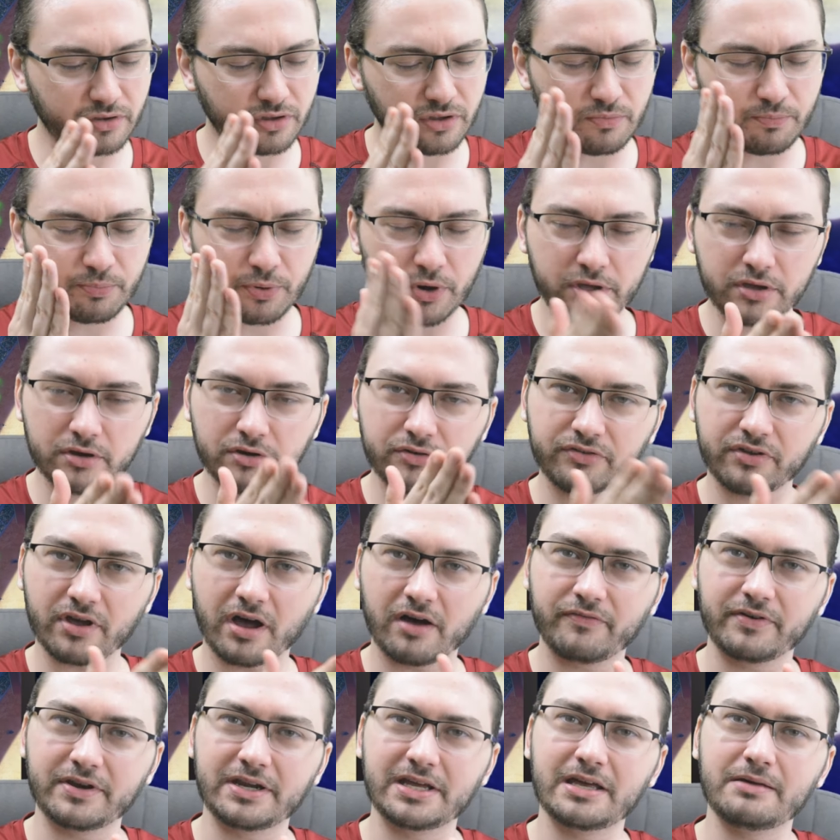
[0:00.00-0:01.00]
You put
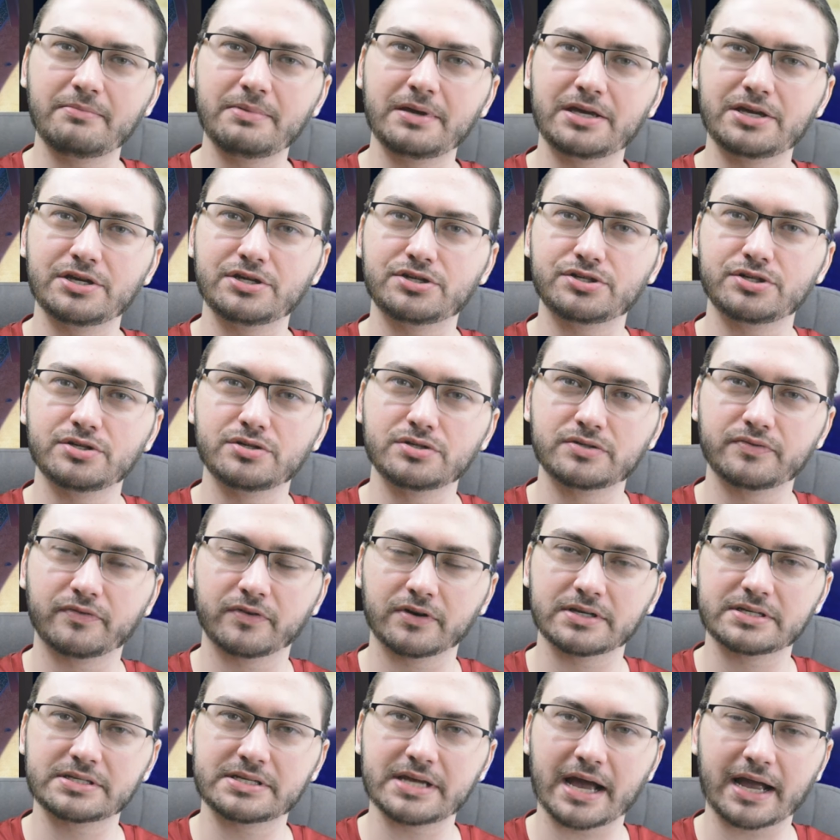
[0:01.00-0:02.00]
yourself in Hibiki's shoes
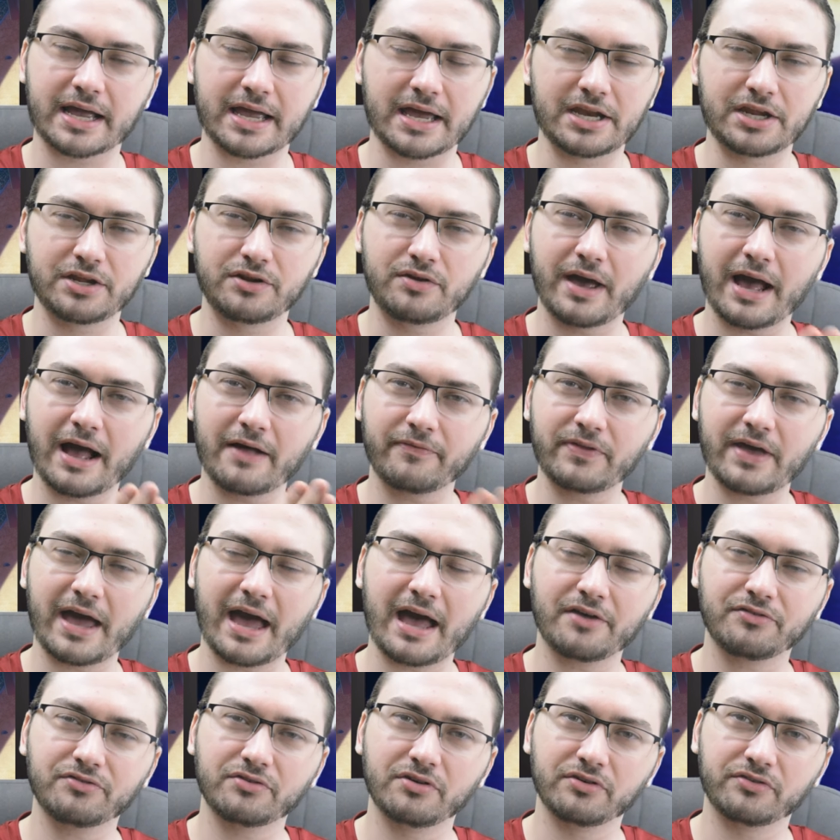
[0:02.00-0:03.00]
for a second, and you have to
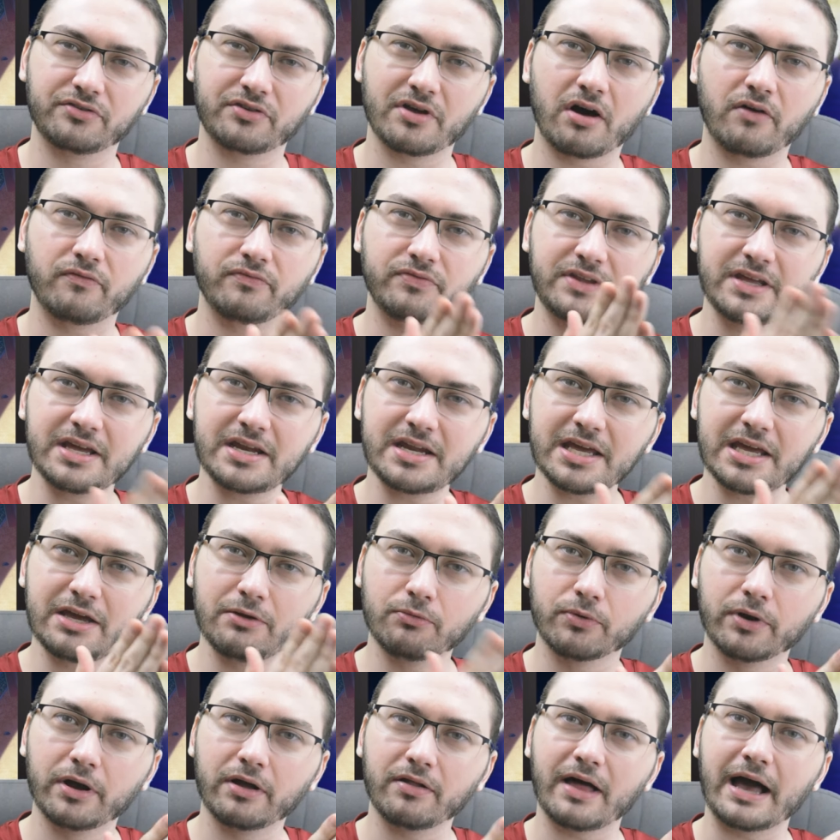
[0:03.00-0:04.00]
ask yourself, did he
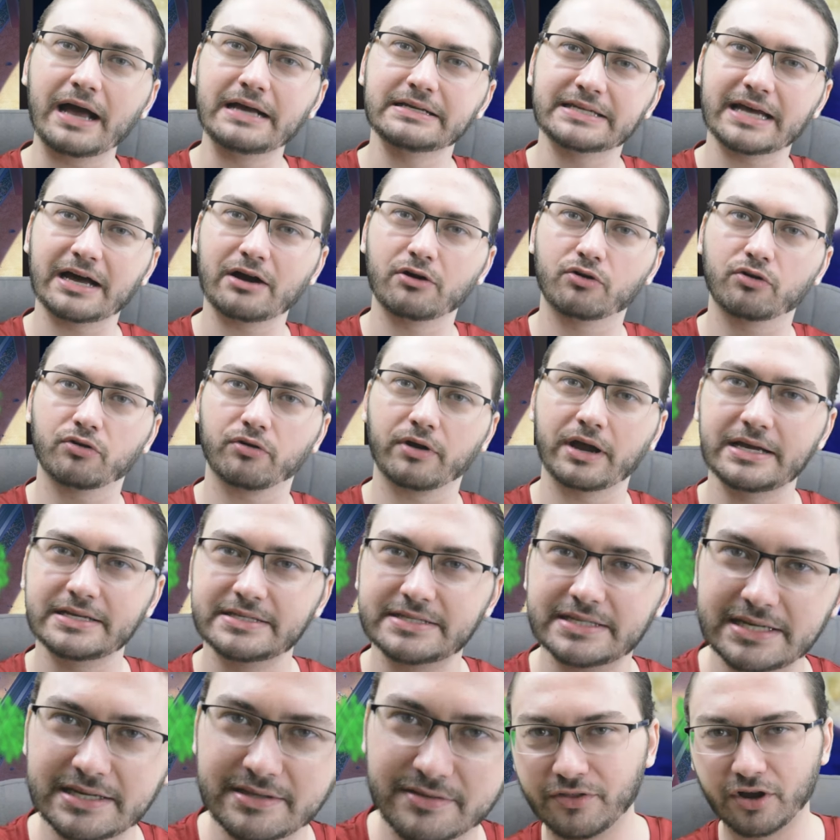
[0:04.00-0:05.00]
realize how
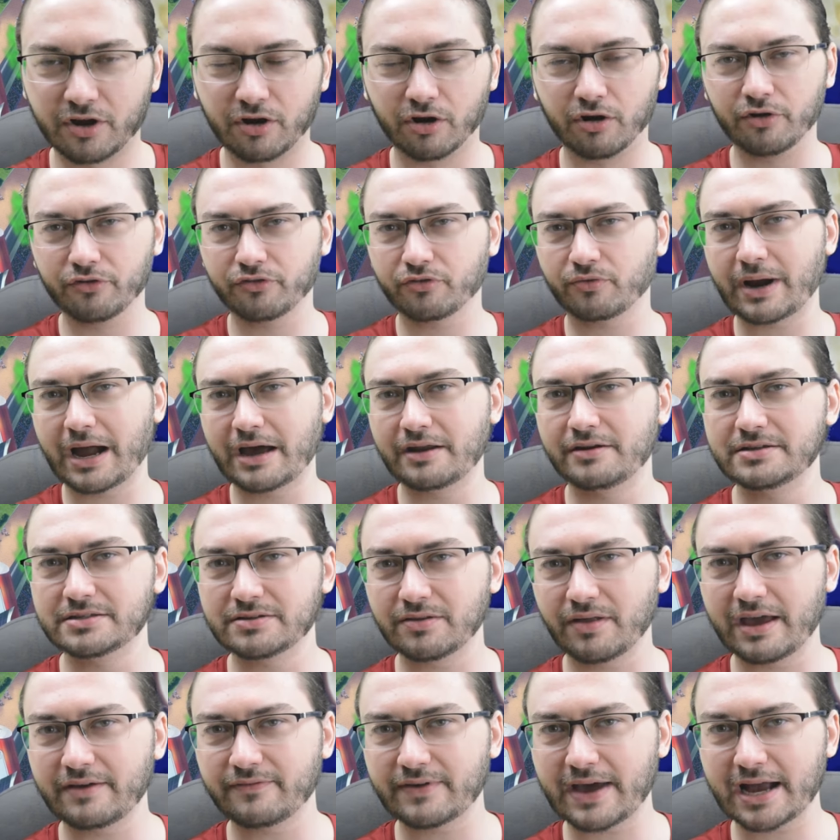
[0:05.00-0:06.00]
crazy the girls around his
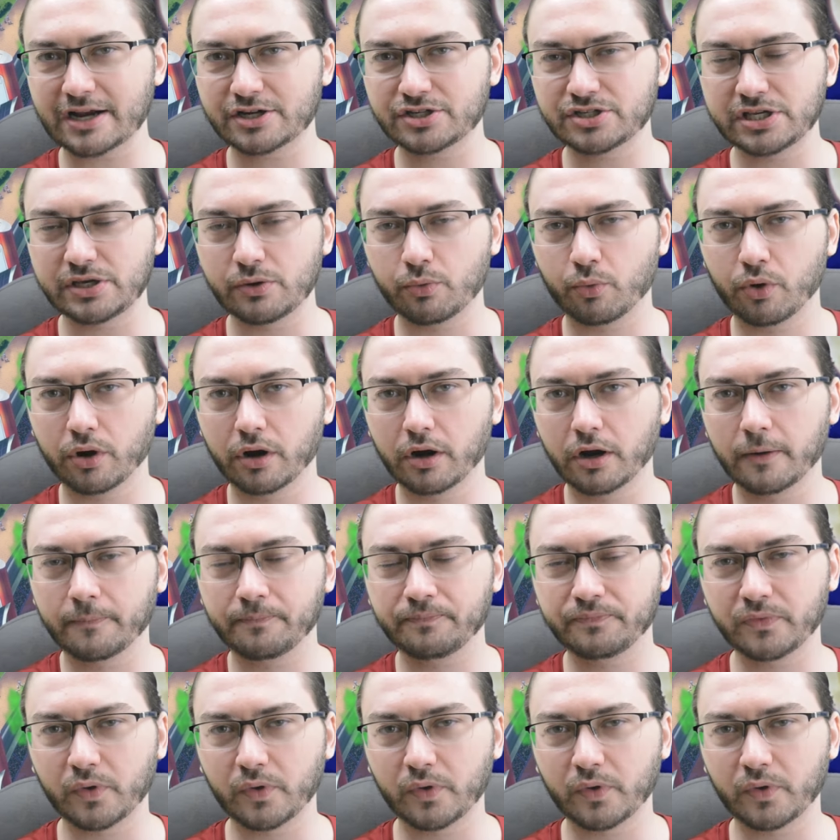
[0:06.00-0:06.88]
life actually were,